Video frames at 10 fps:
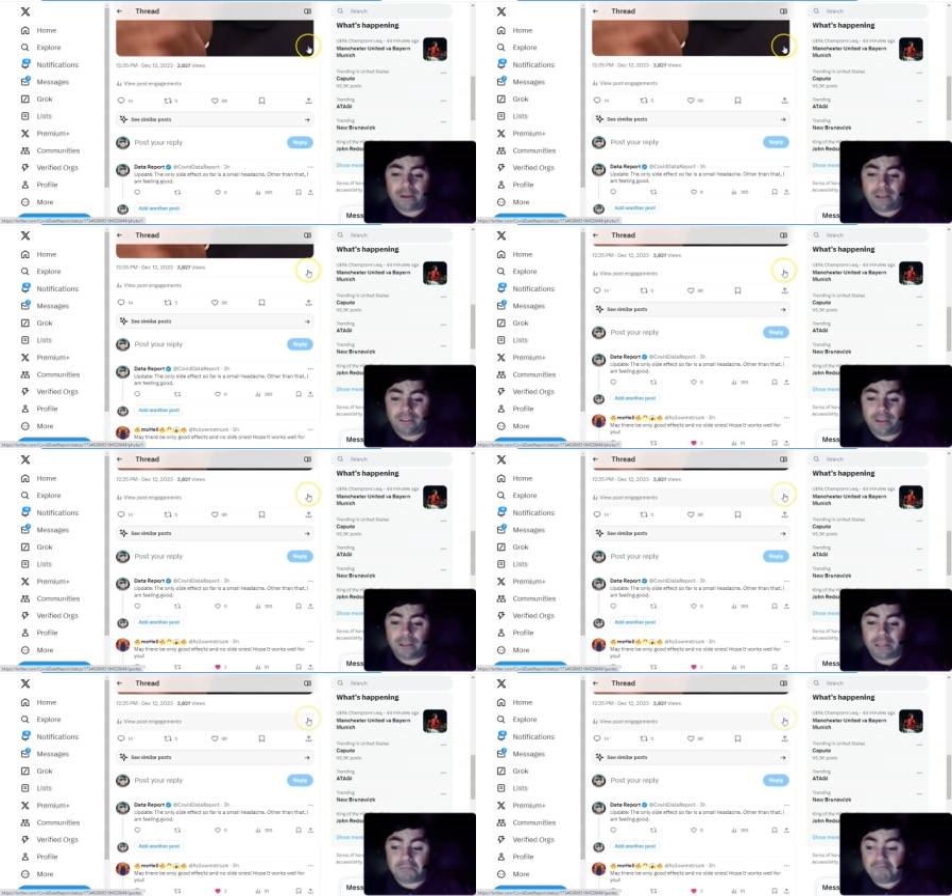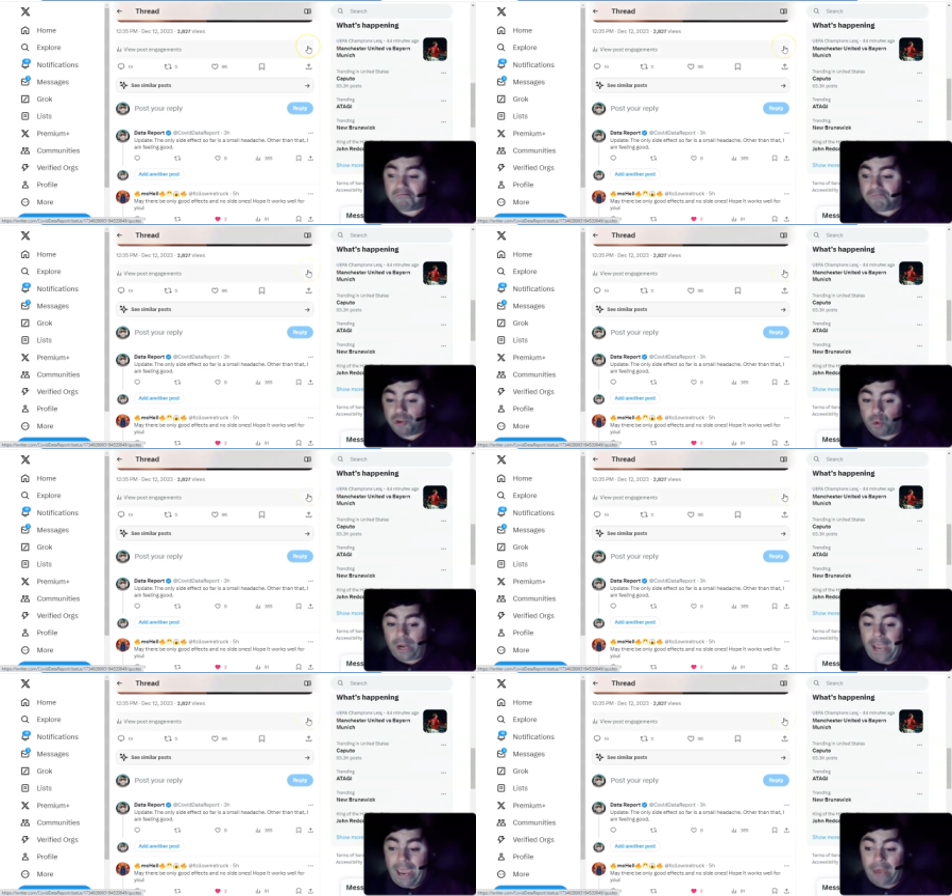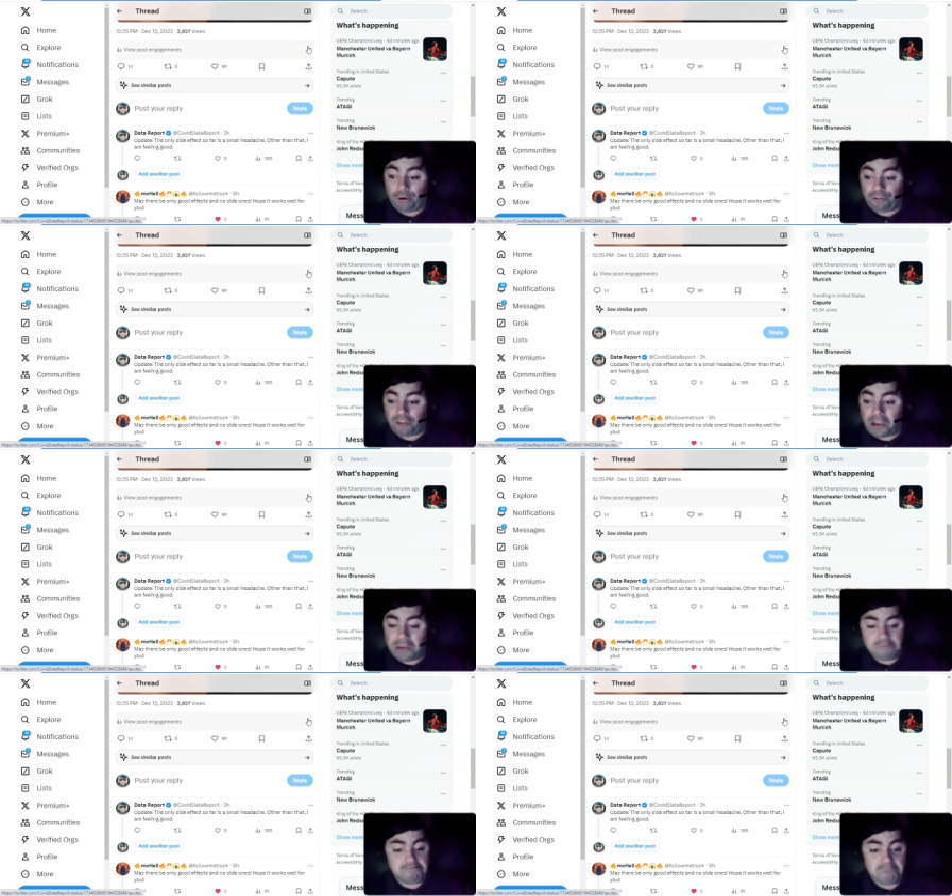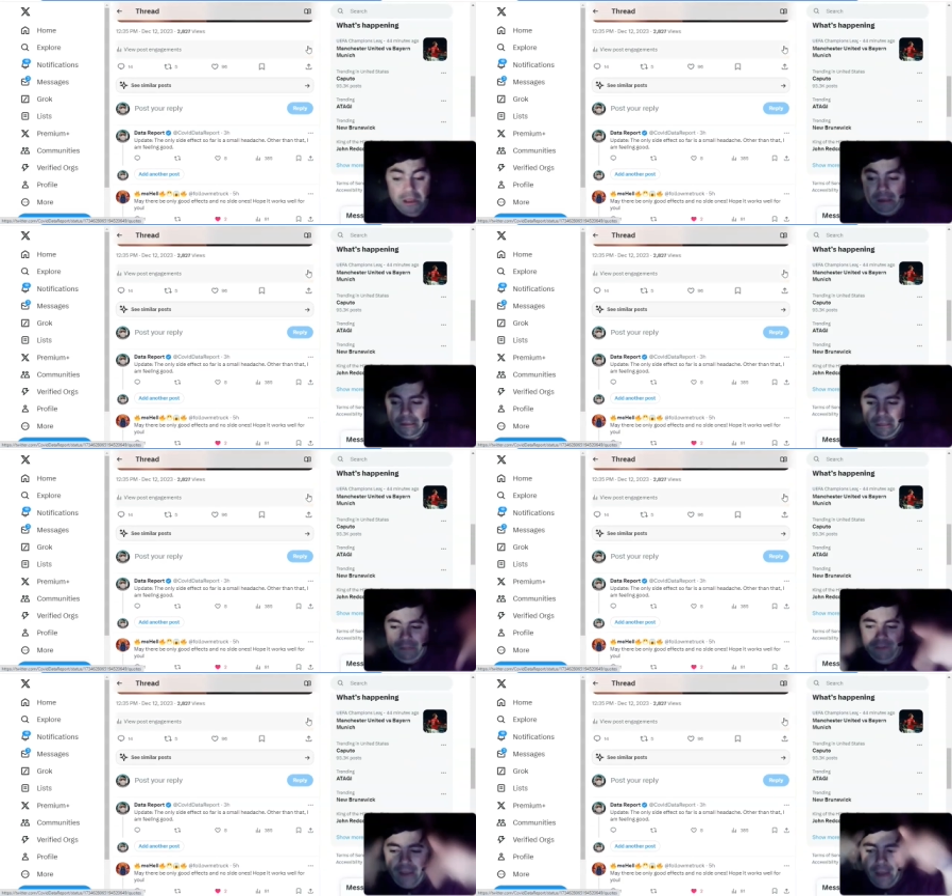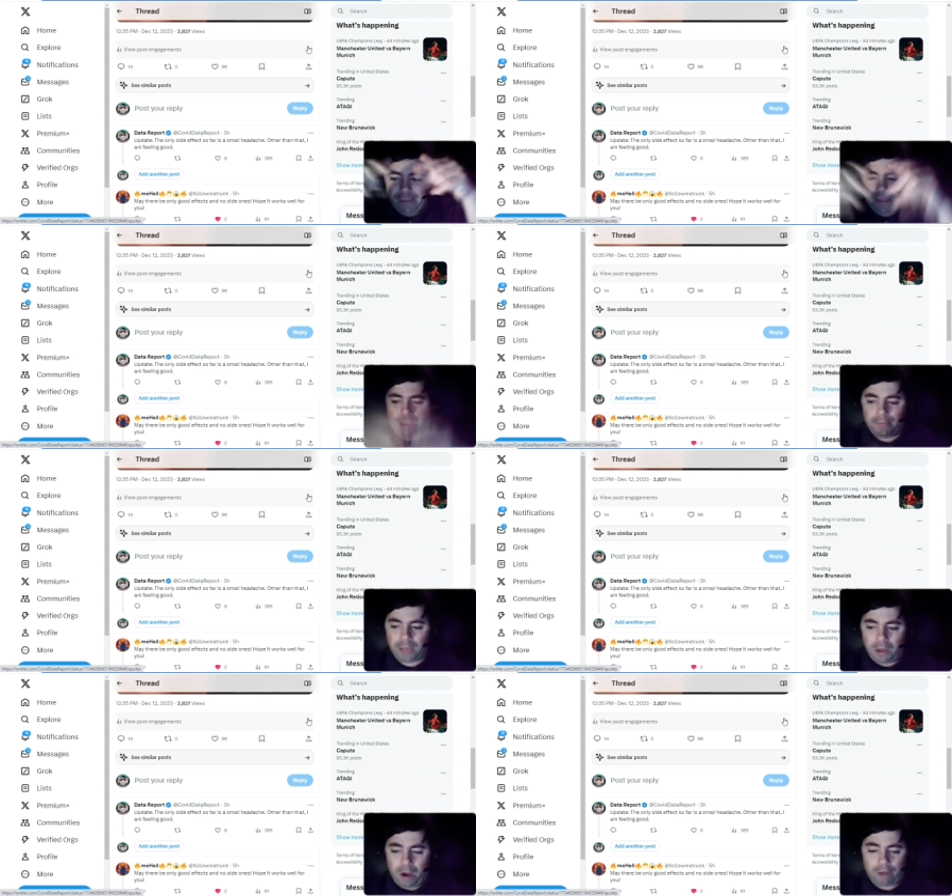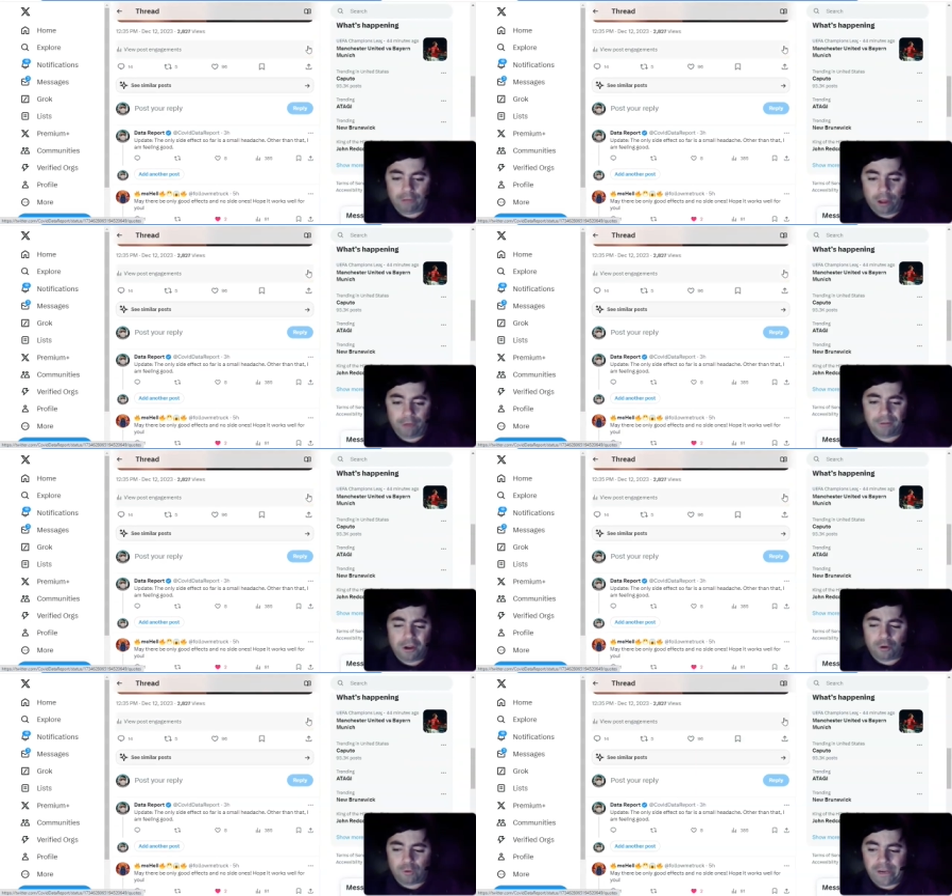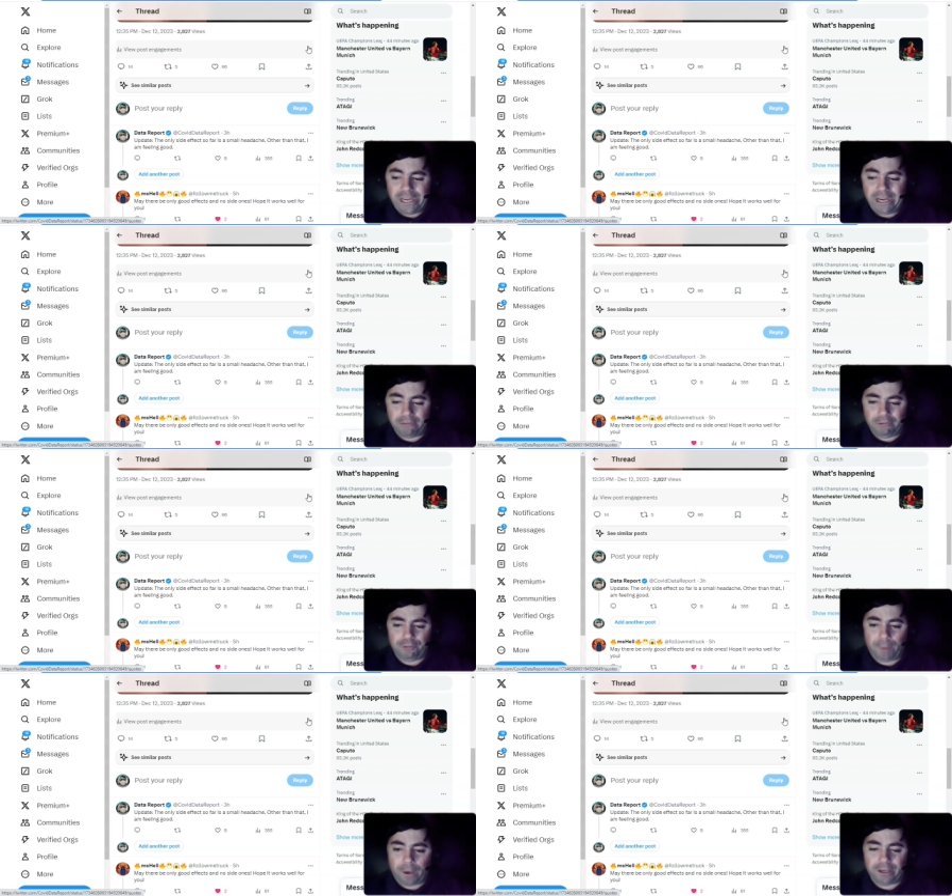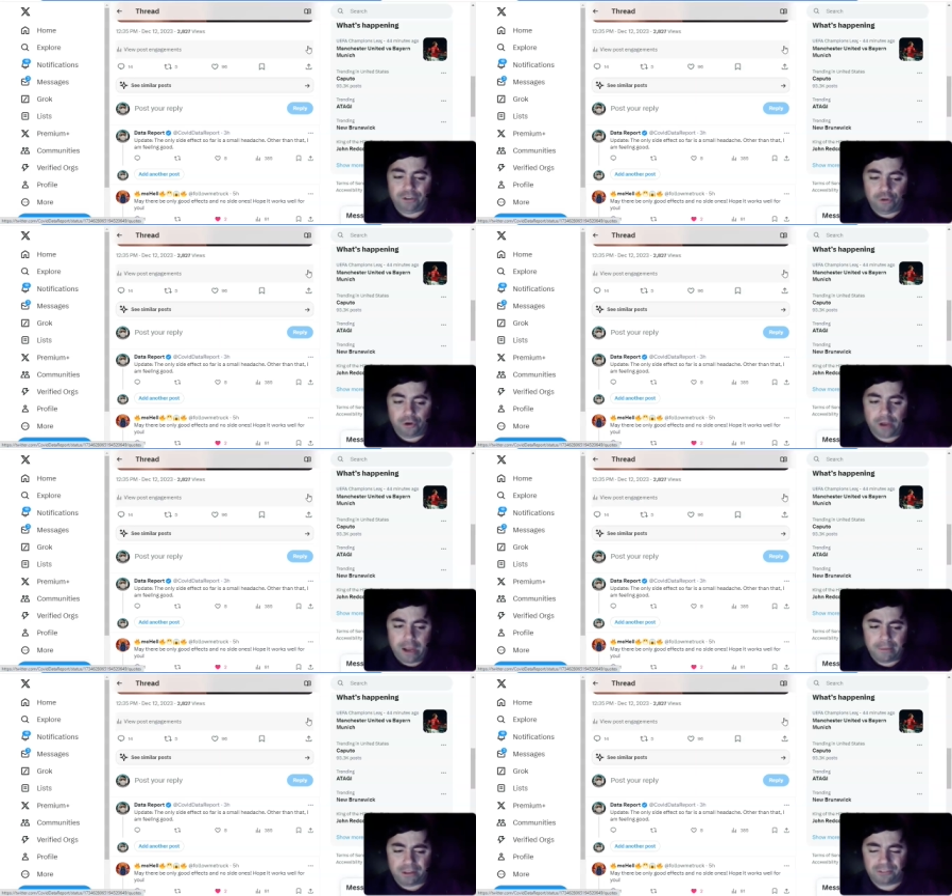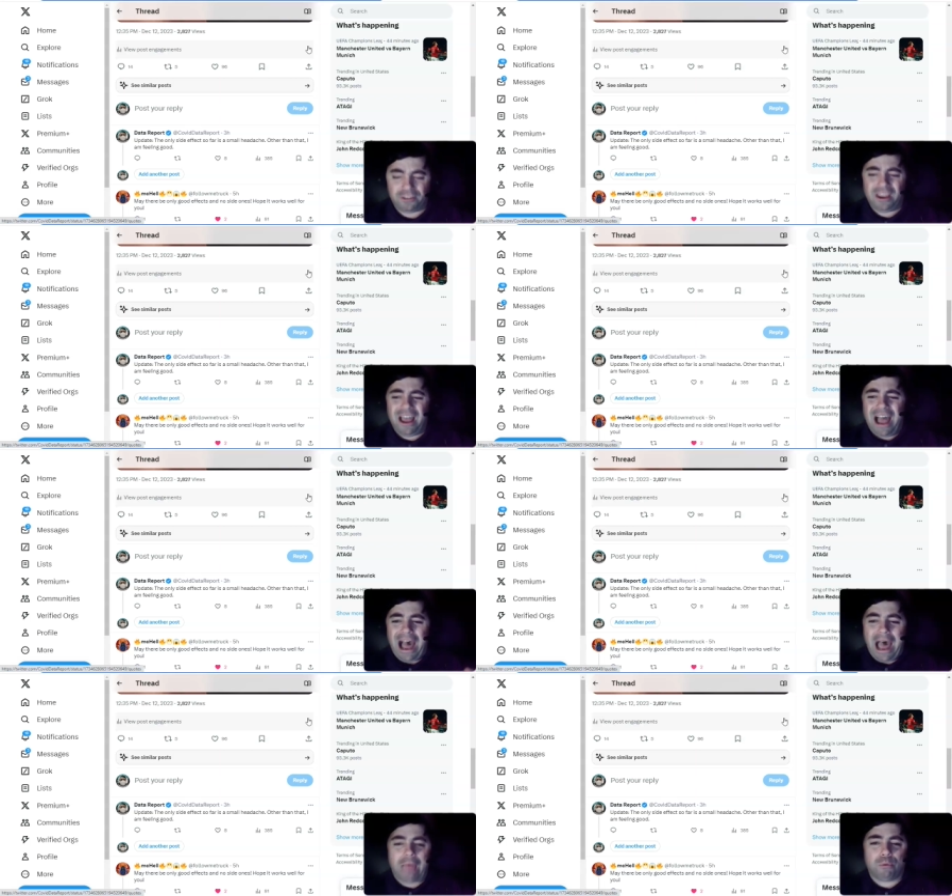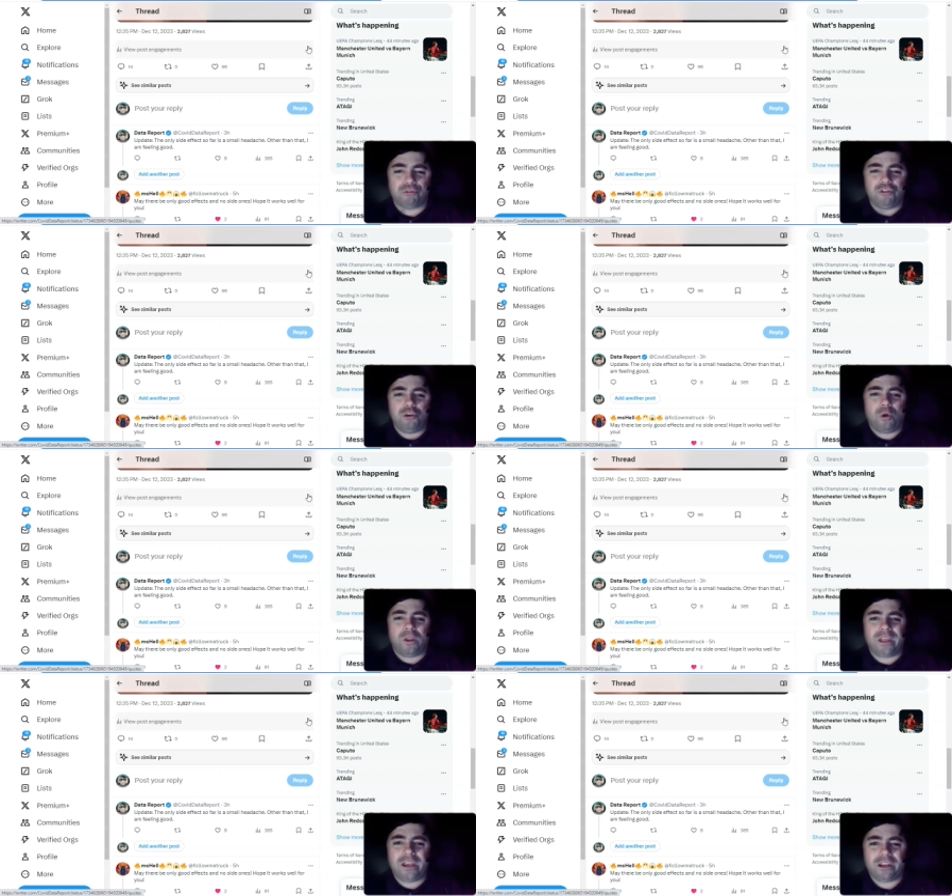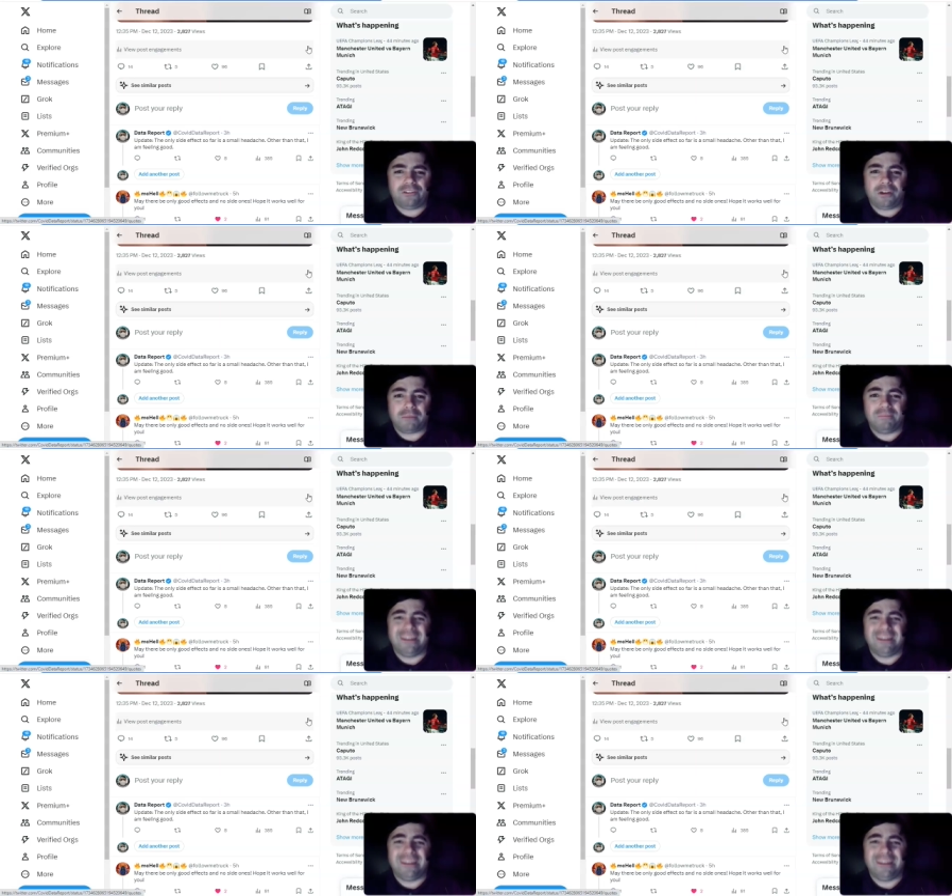anything that you want to add or say, leave a comment down below. I love reading and responding to your comments. I will see you all again next time.